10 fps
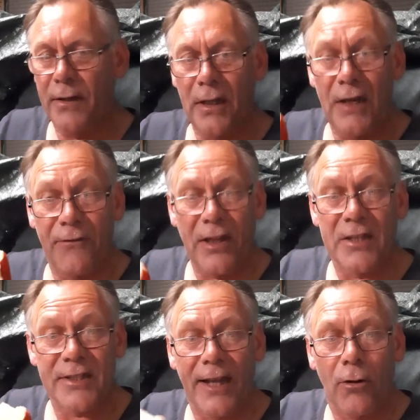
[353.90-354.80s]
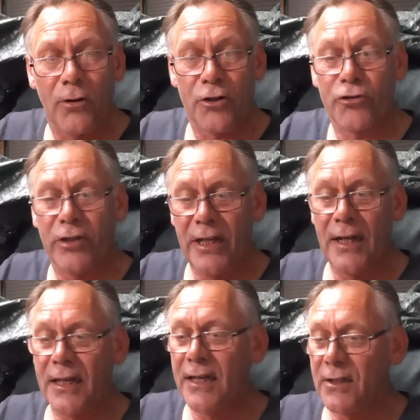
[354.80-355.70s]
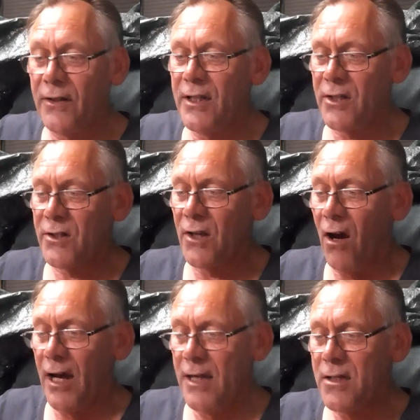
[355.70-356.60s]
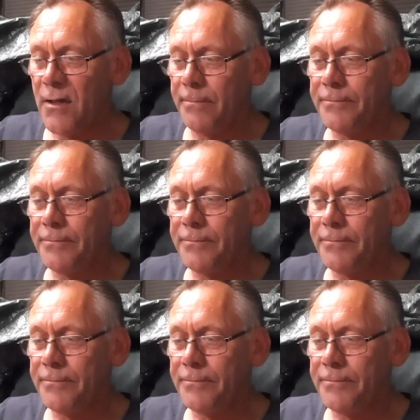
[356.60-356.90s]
If they stay on the tree and get to this size,